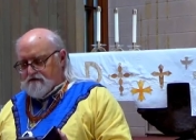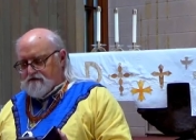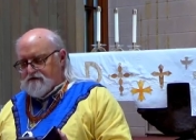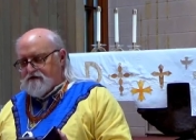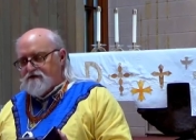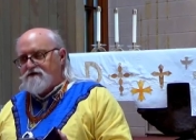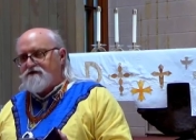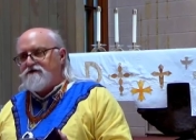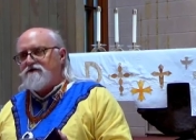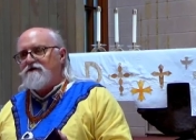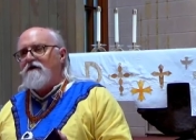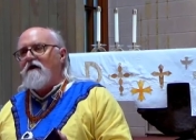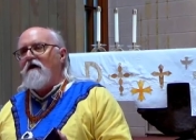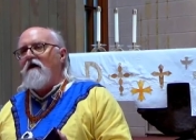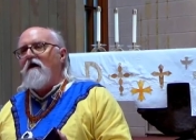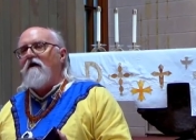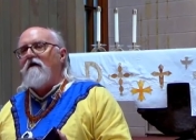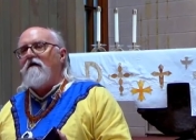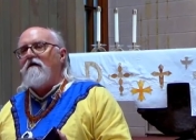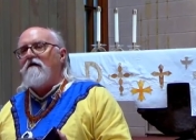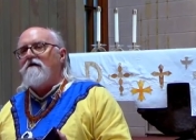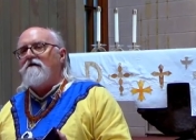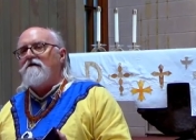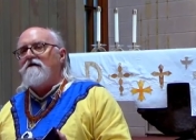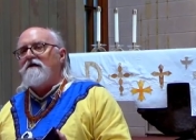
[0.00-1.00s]
The
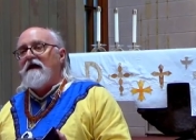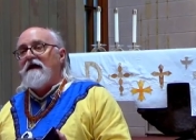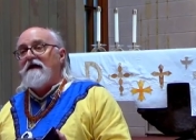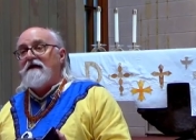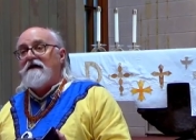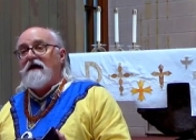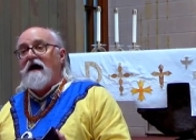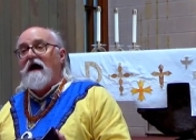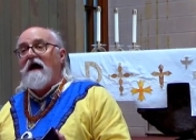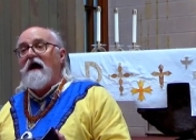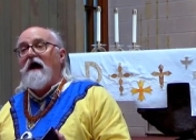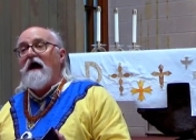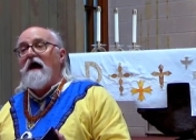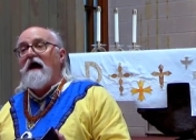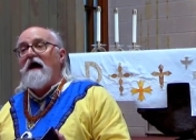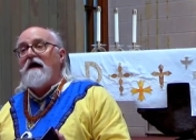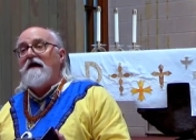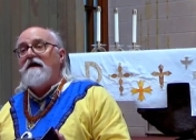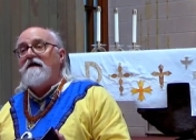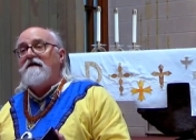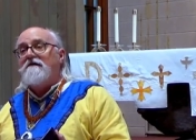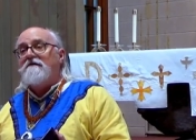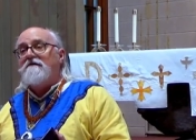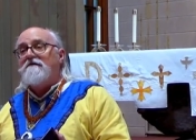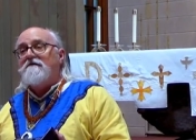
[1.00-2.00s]
scald and I
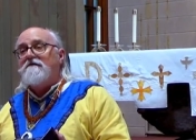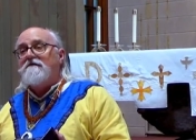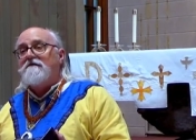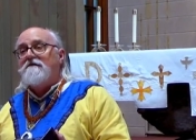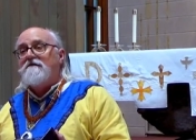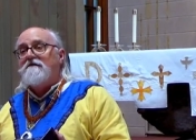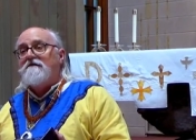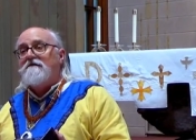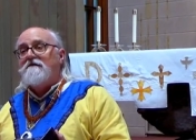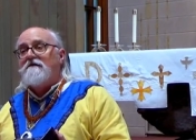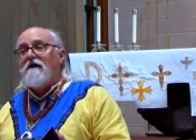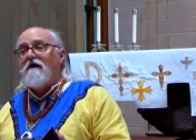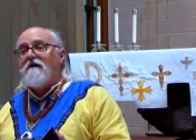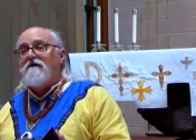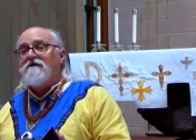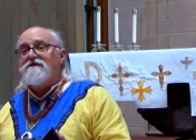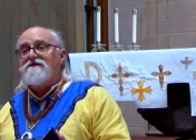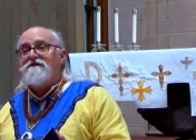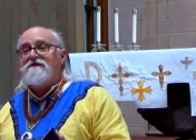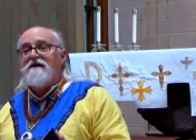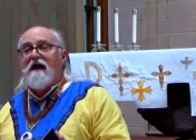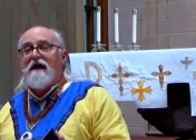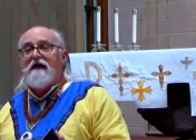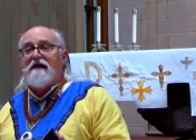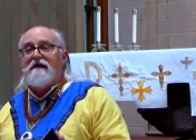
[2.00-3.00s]
are
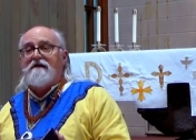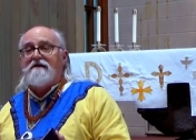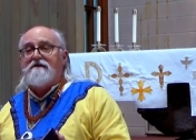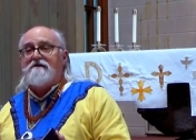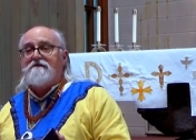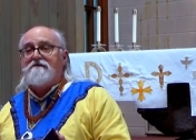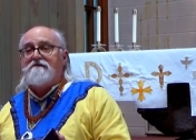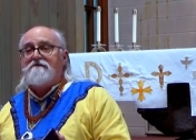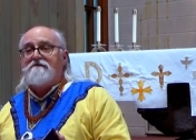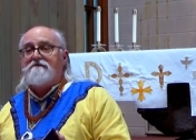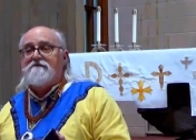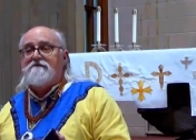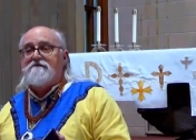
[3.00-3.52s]
silent